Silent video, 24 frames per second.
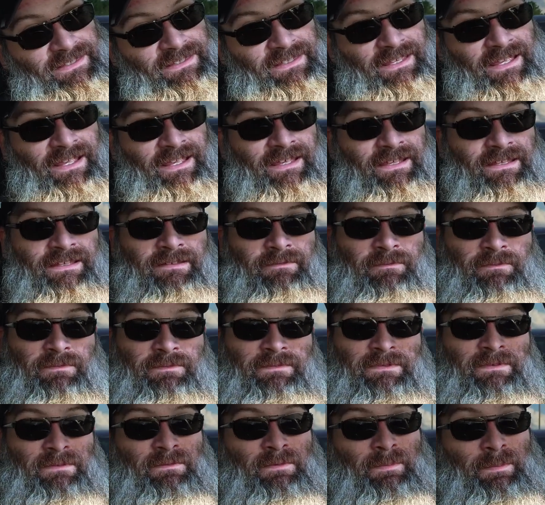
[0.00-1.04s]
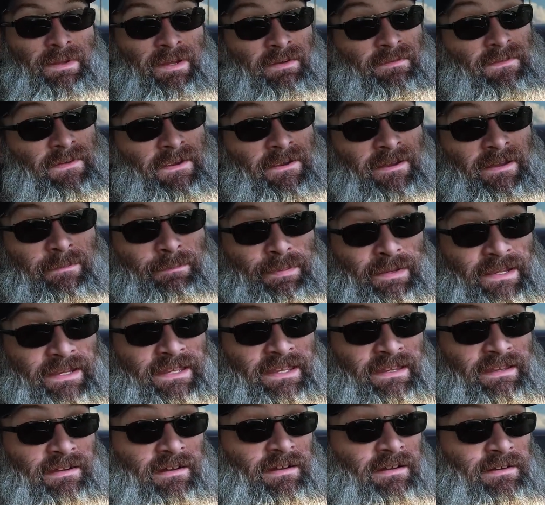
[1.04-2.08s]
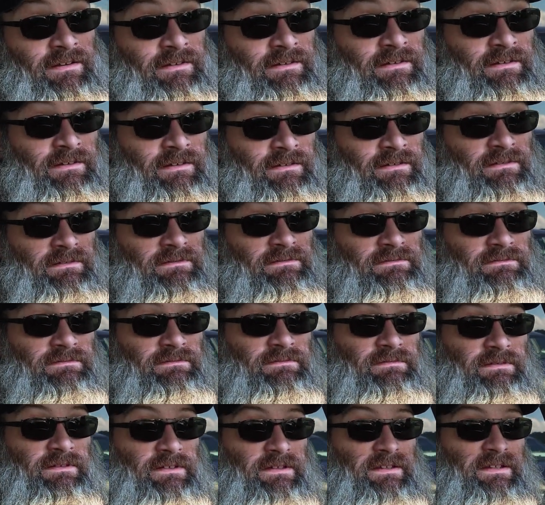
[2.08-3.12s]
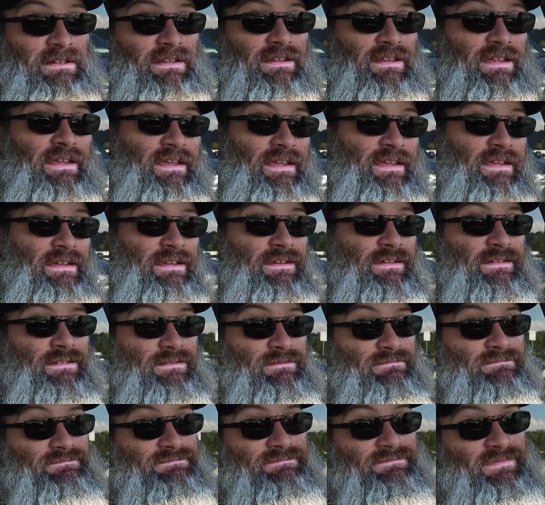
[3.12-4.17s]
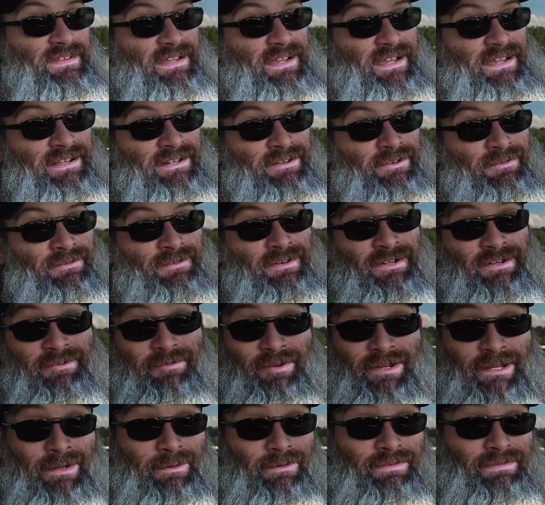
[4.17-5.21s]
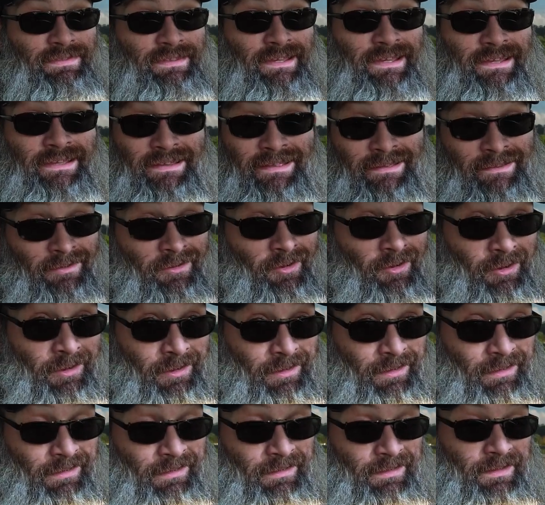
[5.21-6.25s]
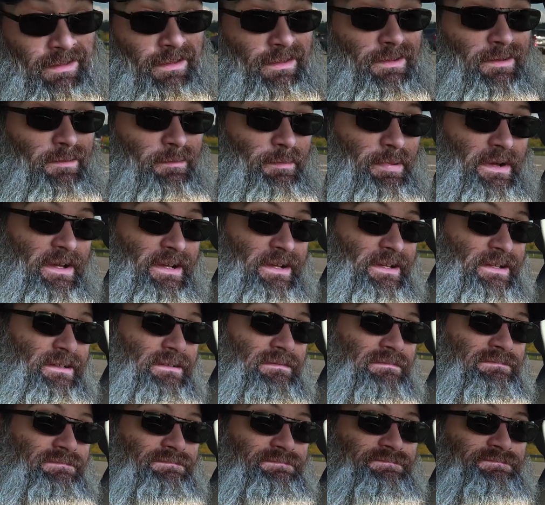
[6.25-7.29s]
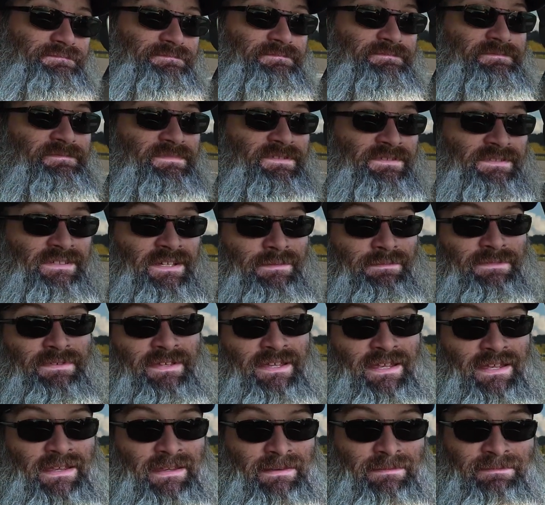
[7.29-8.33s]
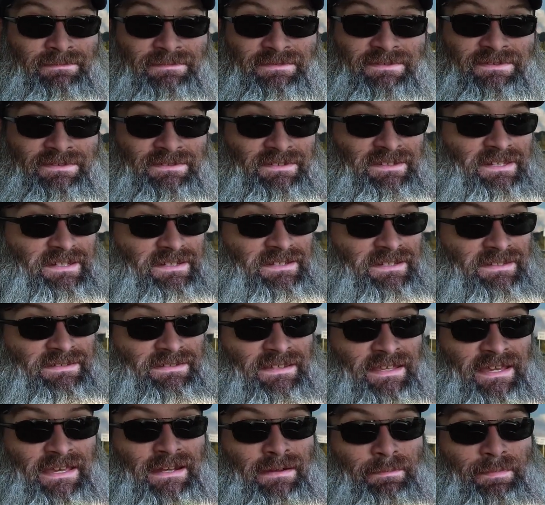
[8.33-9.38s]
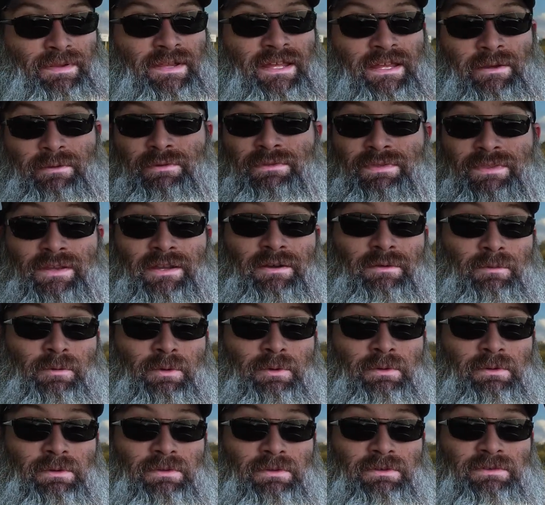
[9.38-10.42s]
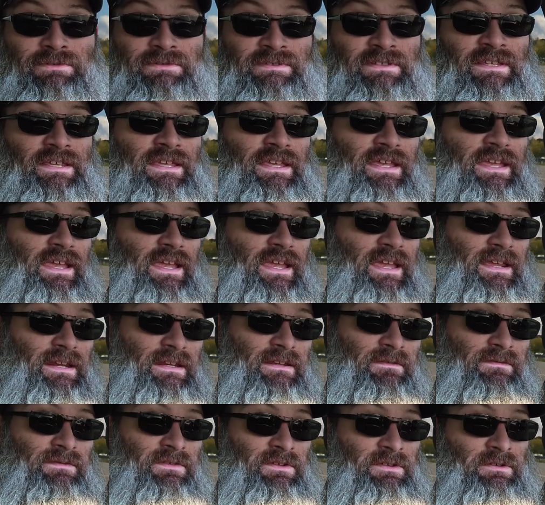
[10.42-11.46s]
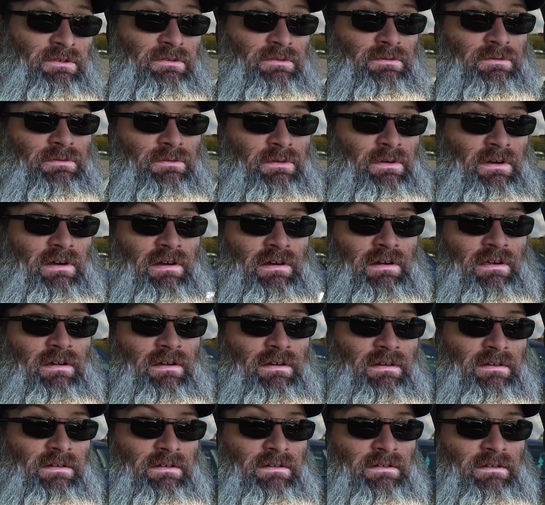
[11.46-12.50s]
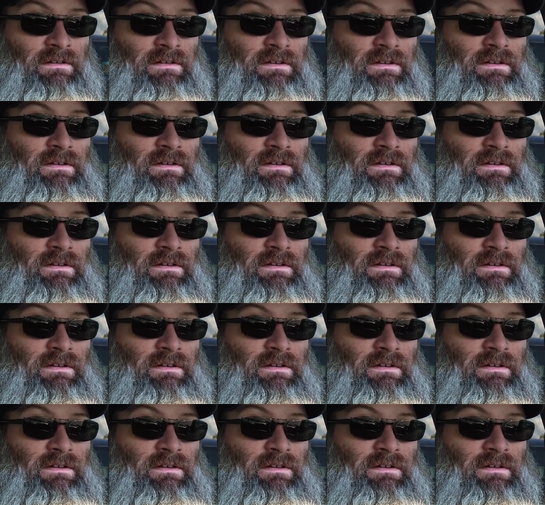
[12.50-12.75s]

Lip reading: It would be a very picky auditor, and I don't agree with that at all. But sometimes you just got to play with their rules, and if you are